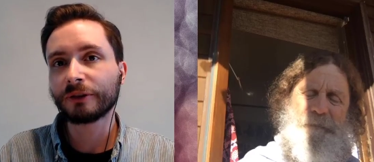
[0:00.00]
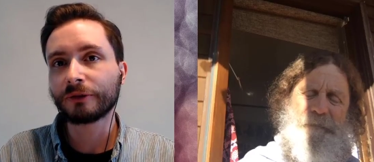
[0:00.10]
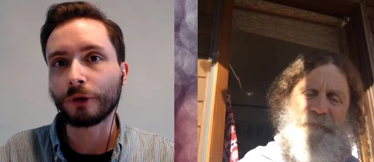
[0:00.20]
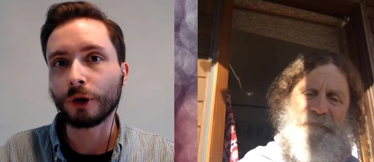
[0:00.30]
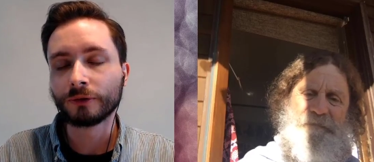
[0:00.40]

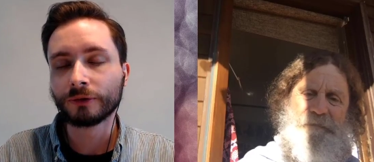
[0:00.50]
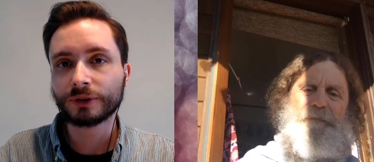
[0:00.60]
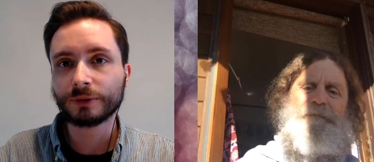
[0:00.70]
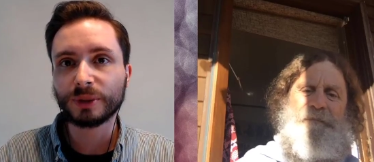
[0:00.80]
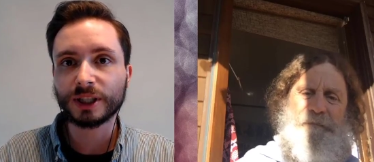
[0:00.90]
Speaker 1: have
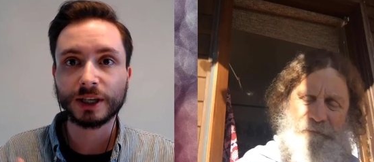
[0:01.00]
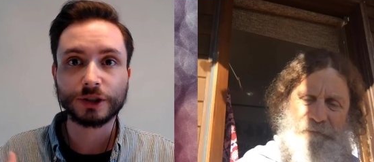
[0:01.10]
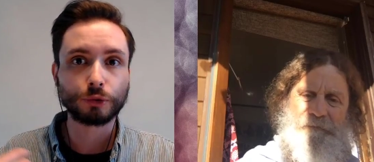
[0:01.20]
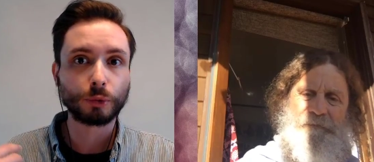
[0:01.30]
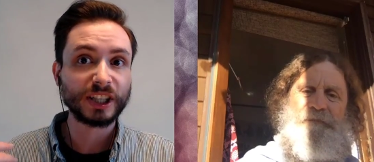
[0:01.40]
evolved
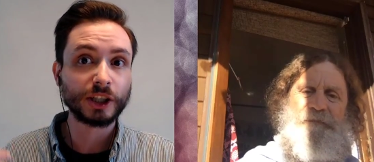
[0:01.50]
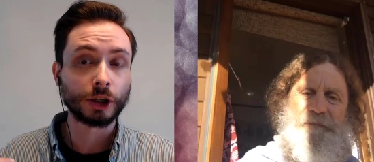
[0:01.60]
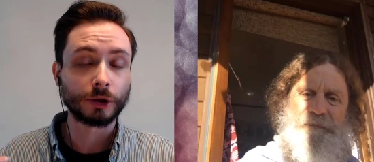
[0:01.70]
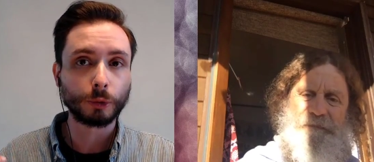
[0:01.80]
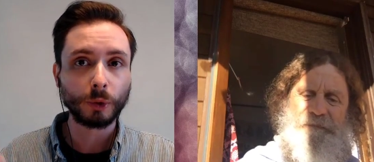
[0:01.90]
because
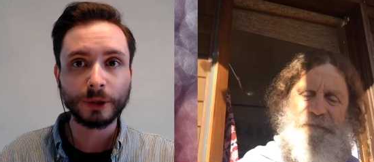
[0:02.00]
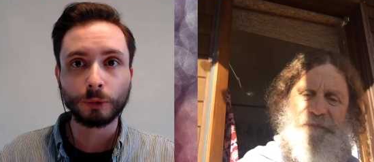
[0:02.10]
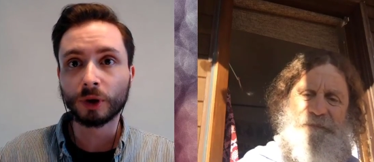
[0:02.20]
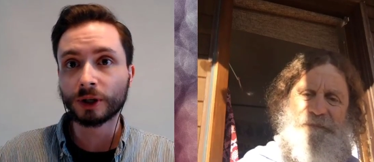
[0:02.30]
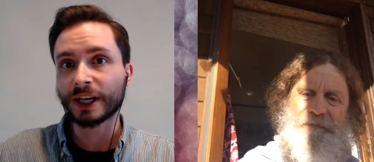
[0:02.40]
we, are, uh,
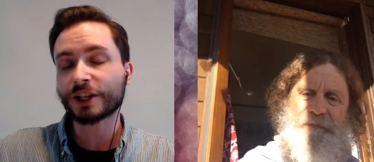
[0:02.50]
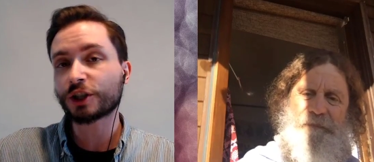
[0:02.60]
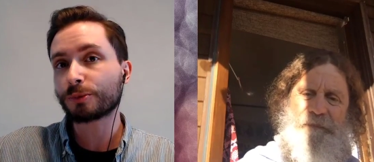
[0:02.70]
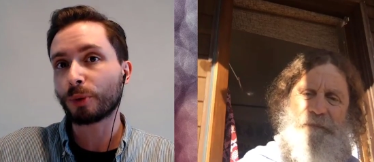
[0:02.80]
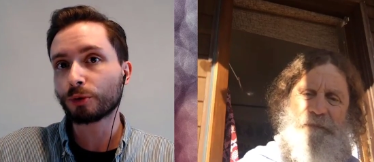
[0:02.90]
we were
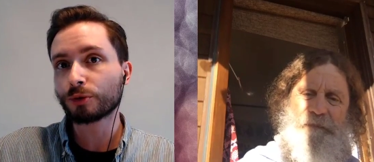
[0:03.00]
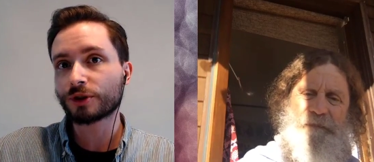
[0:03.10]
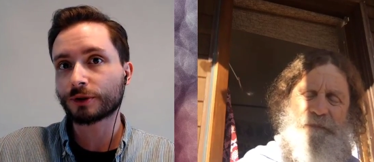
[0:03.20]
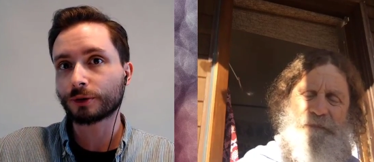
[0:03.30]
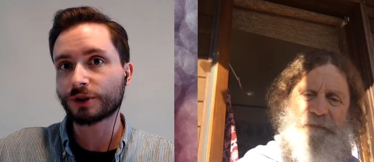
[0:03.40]

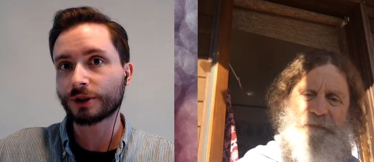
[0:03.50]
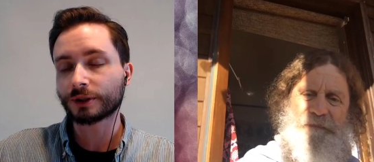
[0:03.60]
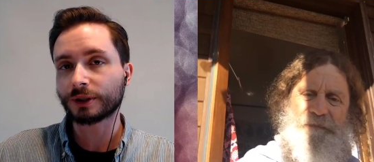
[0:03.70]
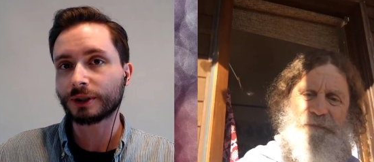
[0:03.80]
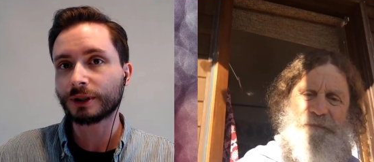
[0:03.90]
exposed to
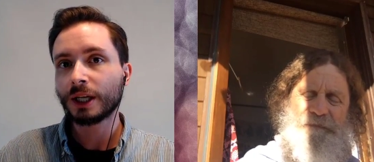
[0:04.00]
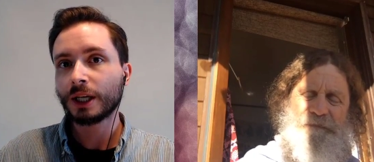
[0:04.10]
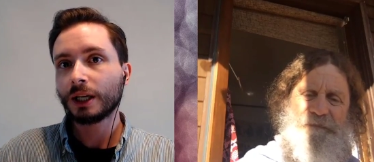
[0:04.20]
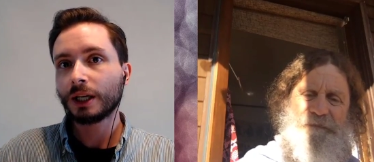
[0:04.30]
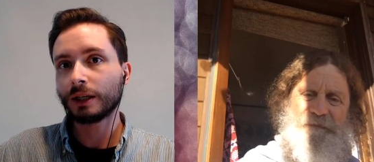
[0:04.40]

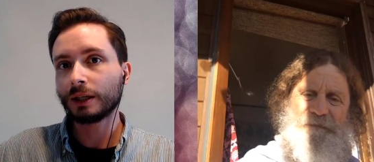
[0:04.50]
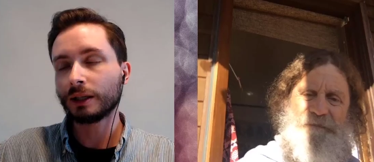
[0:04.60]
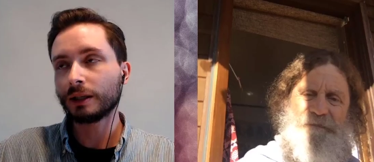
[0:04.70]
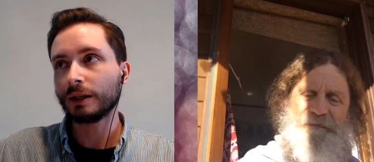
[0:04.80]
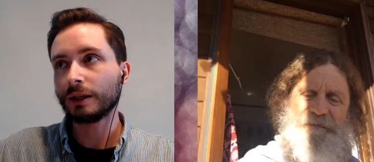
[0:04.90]
certain uh,
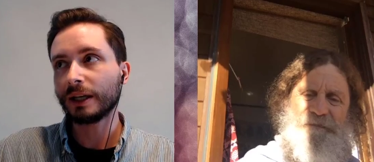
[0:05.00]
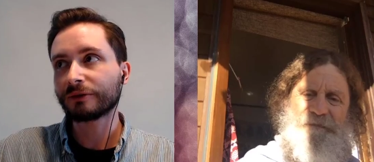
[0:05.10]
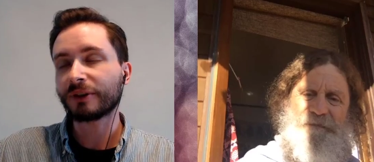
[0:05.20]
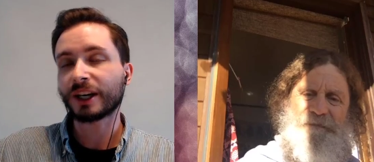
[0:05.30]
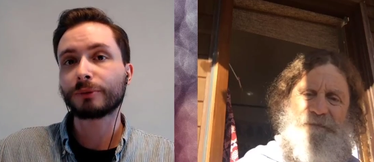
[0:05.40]

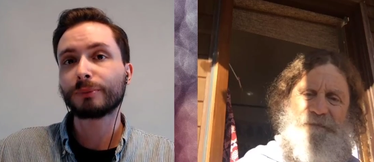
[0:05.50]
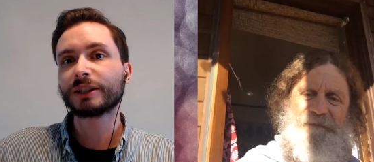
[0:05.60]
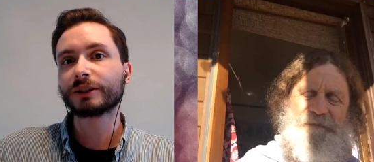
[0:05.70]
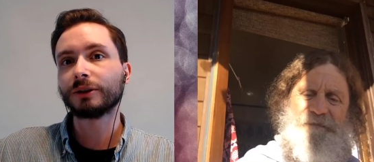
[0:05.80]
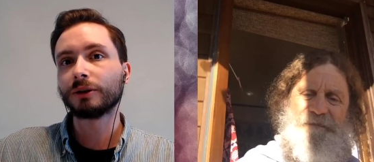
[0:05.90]

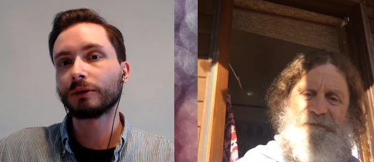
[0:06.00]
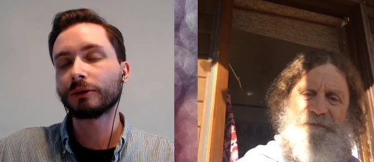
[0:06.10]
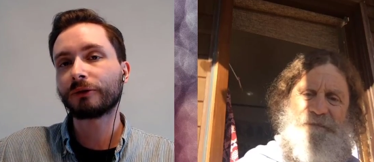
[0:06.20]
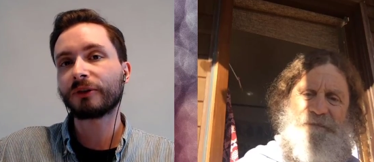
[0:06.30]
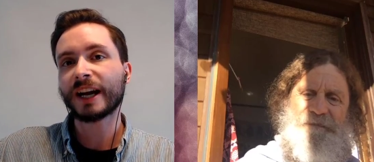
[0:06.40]

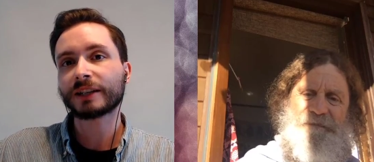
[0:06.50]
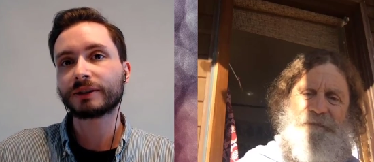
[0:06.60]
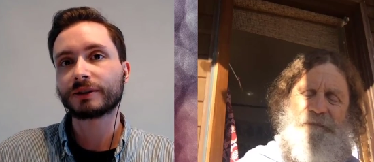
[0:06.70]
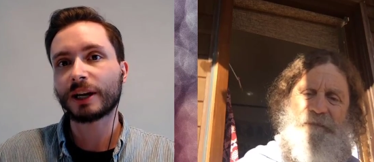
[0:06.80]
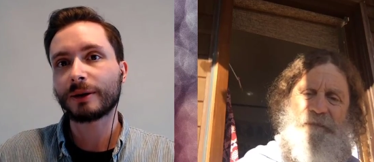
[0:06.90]
environmental
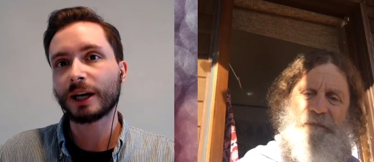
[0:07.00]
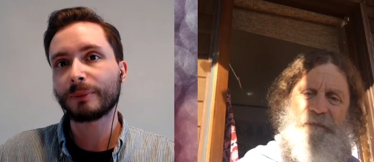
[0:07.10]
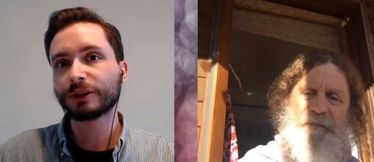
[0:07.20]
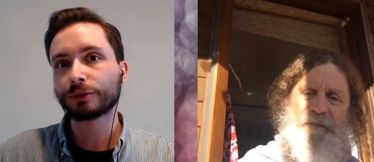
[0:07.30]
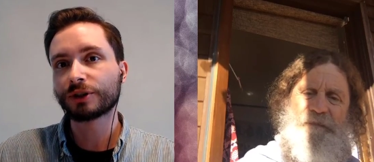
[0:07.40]
factors,
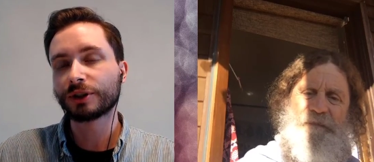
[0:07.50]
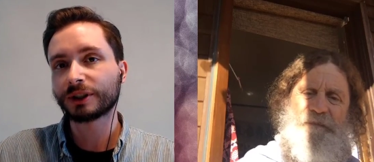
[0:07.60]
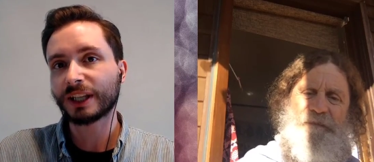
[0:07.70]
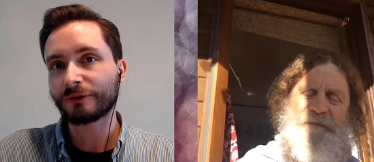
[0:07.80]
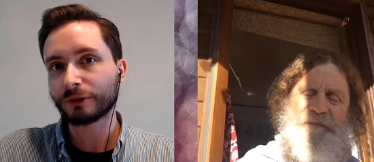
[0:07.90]
I, I, mean, to
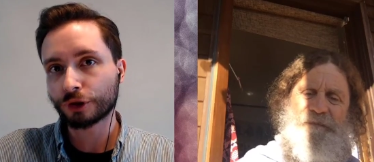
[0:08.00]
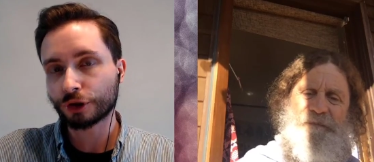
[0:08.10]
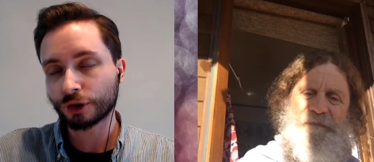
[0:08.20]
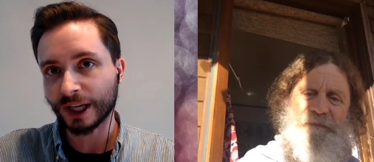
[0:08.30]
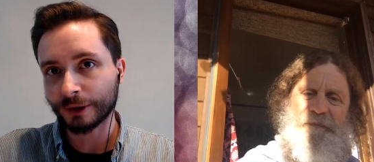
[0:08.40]
certain
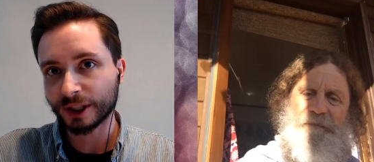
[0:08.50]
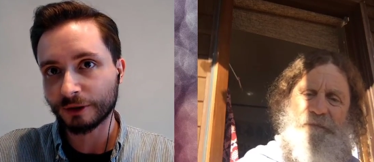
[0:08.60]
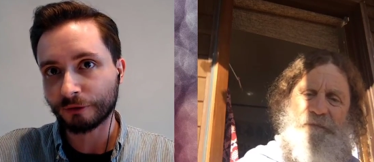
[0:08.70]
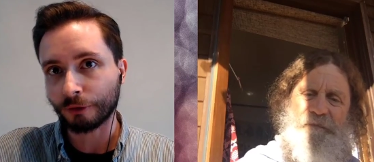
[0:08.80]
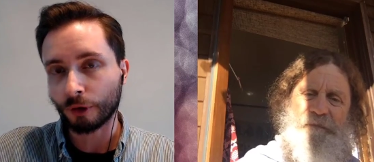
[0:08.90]

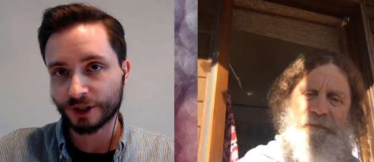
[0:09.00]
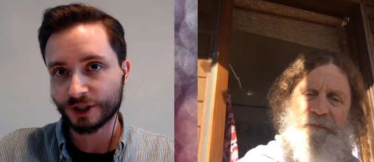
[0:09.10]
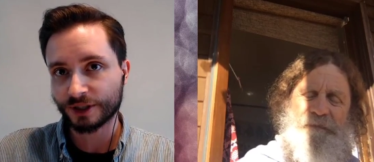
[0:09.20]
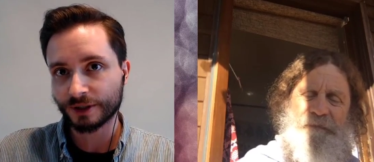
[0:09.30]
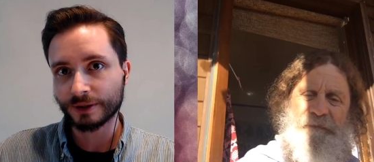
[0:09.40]
evolutionary
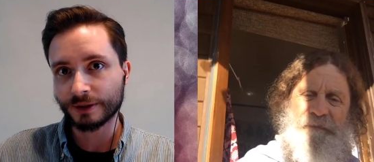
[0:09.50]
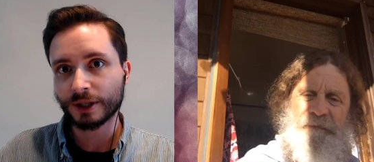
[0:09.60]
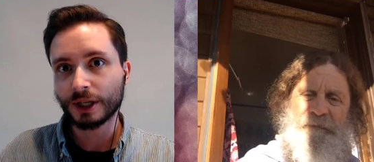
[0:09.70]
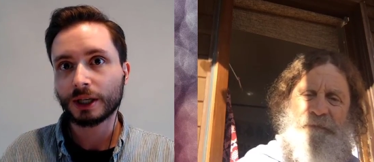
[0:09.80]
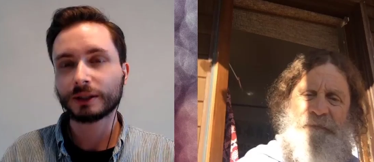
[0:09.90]

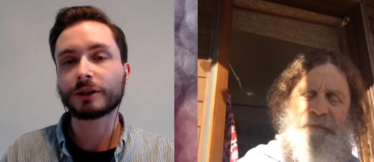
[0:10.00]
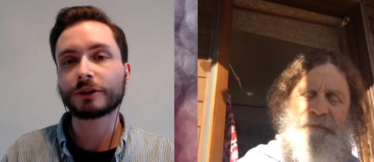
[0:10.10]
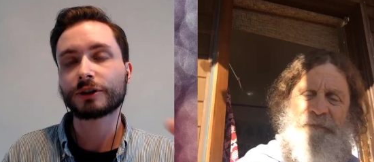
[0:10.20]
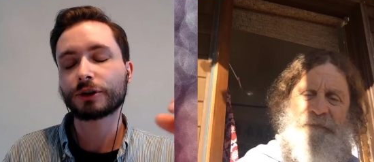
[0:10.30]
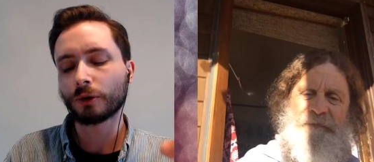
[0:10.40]
forces?
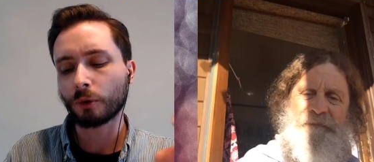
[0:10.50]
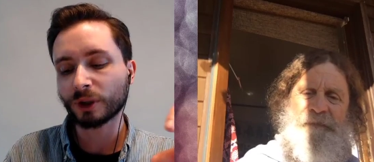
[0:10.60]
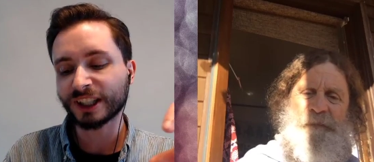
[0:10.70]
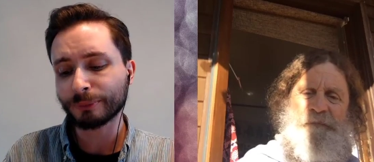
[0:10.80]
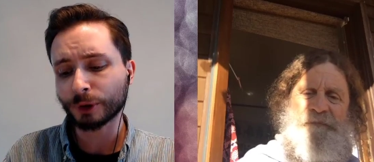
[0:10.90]
so,
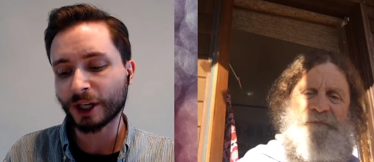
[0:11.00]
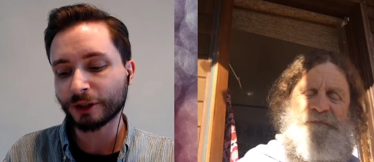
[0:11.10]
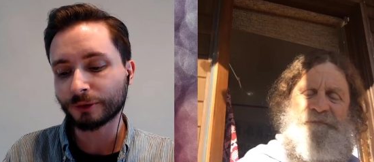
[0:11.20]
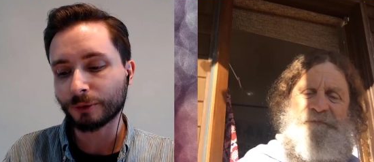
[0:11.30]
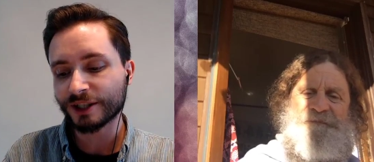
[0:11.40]
what I'm
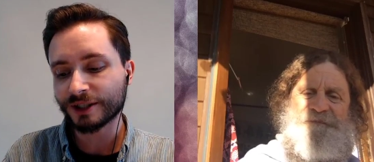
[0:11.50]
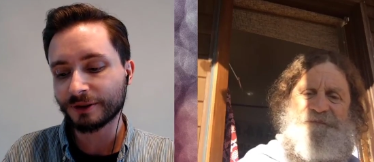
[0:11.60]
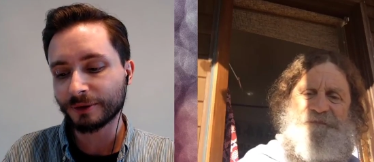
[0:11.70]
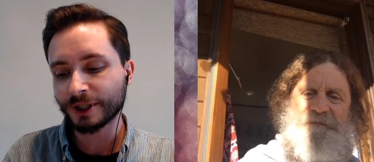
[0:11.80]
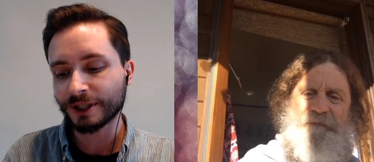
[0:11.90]
trying to
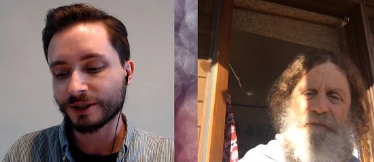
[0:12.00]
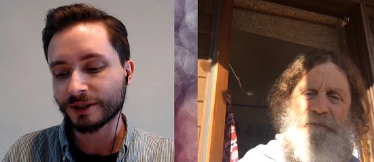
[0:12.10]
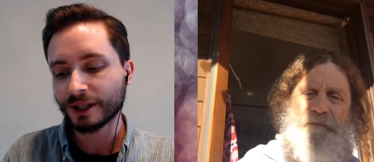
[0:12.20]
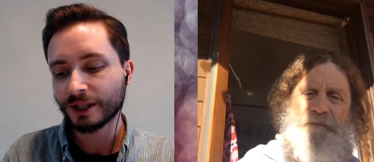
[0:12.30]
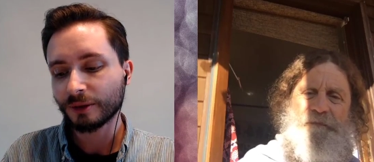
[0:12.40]
ask you
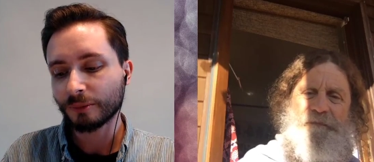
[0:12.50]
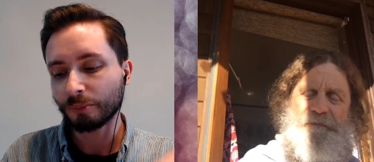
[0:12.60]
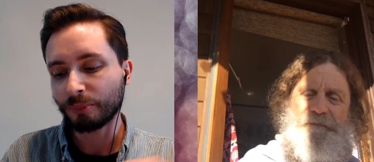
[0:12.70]
is